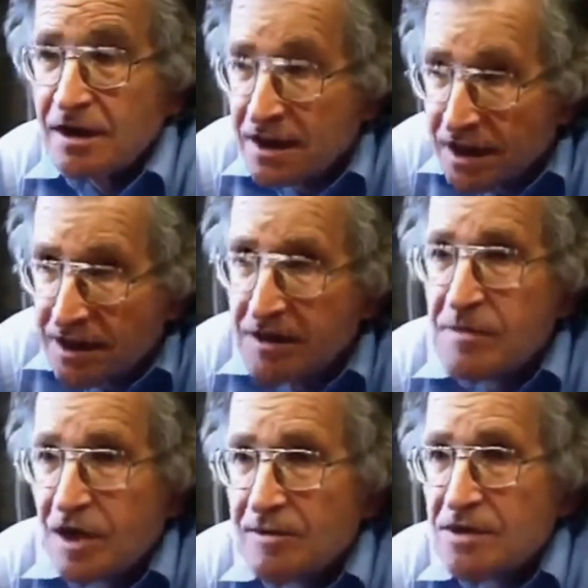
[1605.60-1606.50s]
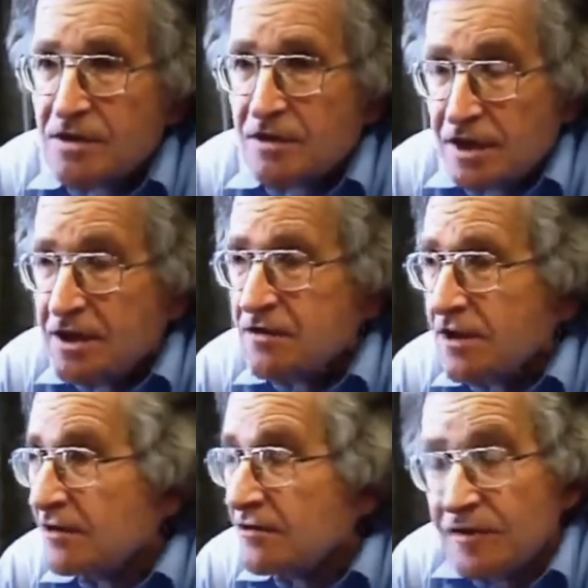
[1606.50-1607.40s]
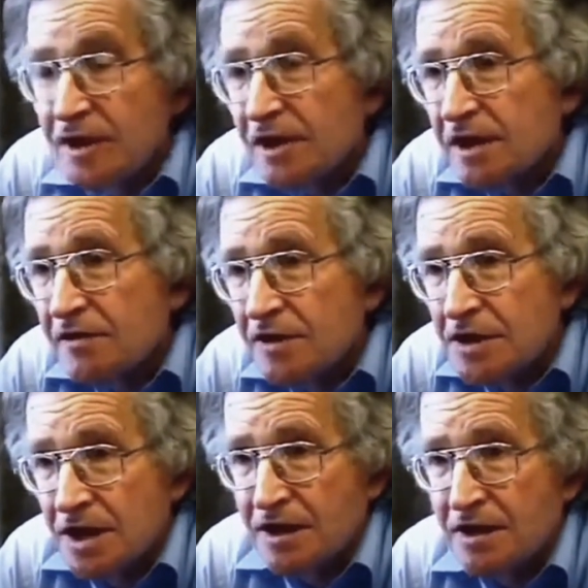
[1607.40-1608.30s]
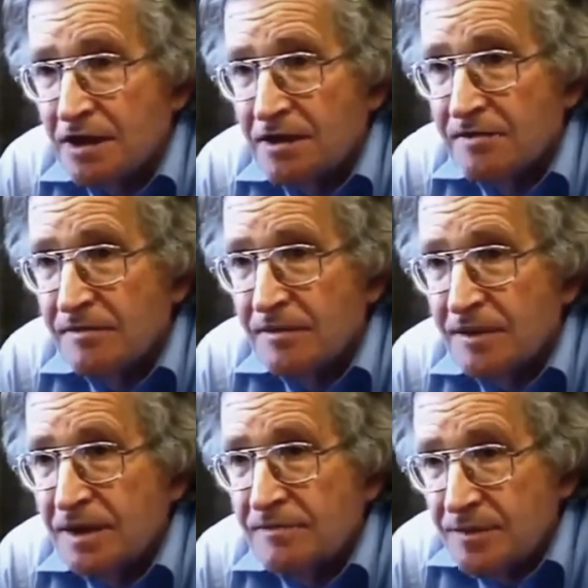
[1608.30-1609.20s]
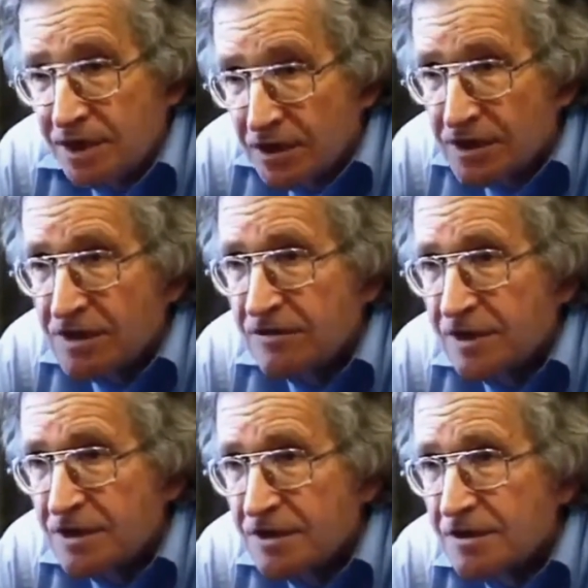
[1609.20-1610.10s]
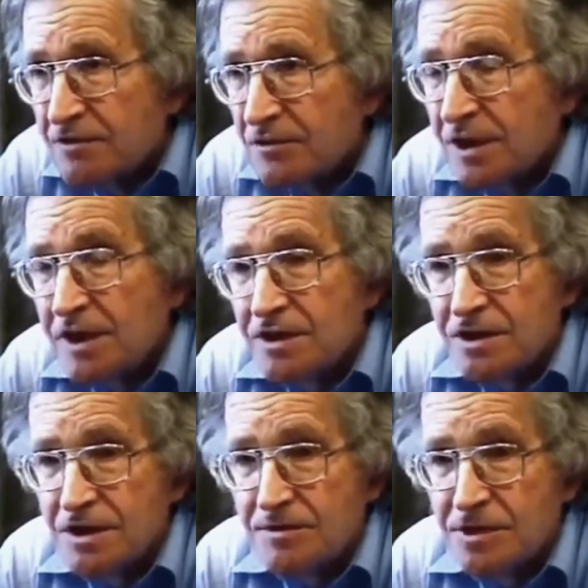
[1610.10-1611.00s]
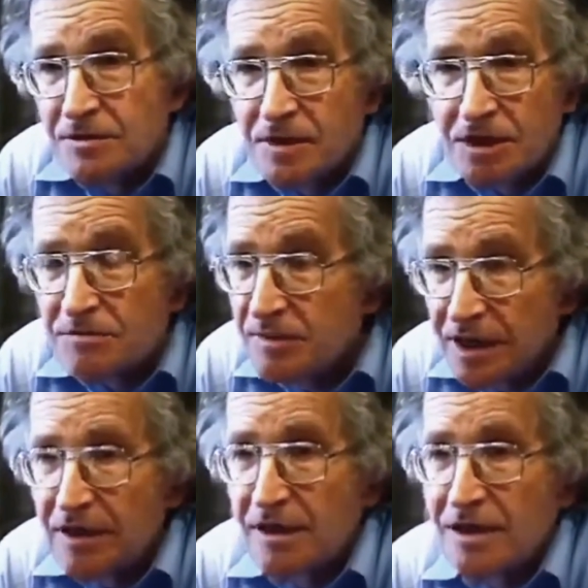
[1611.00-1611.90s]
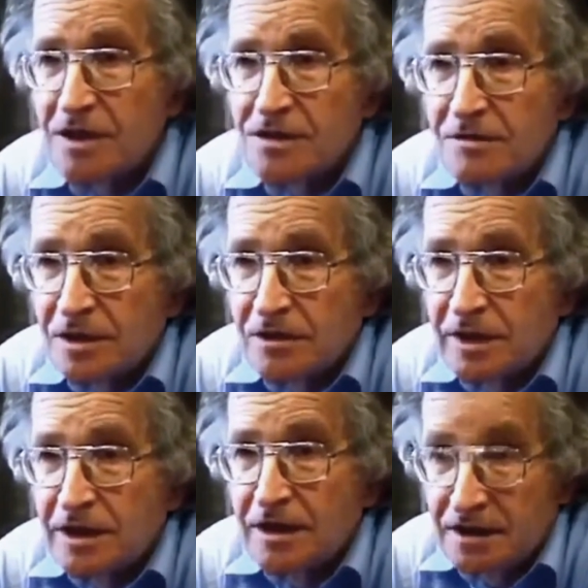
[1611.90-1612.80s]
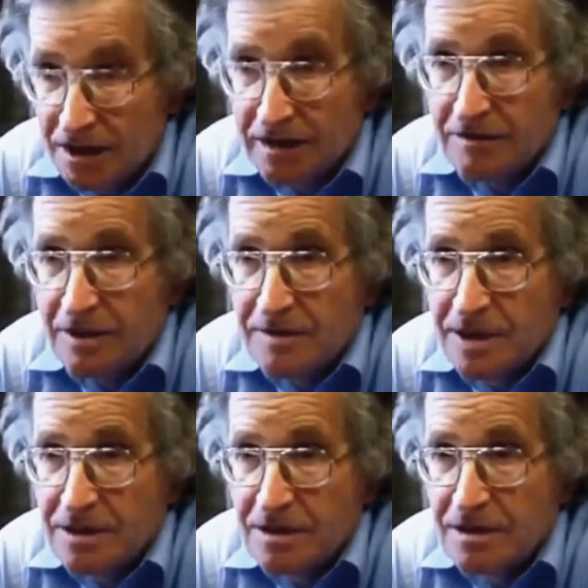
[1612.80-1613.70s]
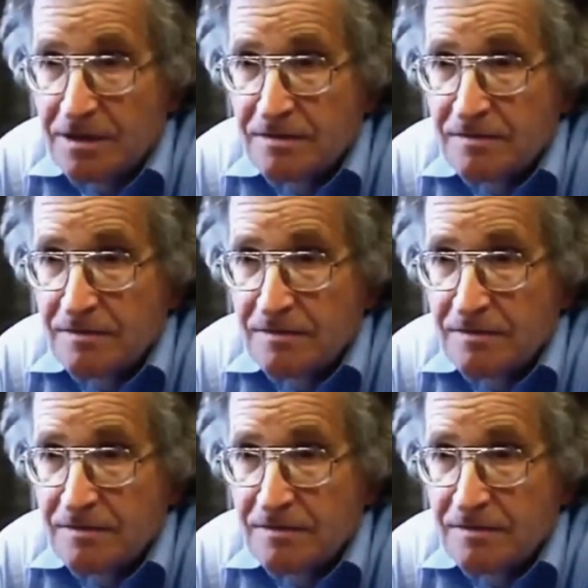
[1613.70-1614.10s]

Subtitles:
On the other hand, the Barbie story is very revealing if you check it out, because of its relationships to much bigger things that were going on, like what I mentioned.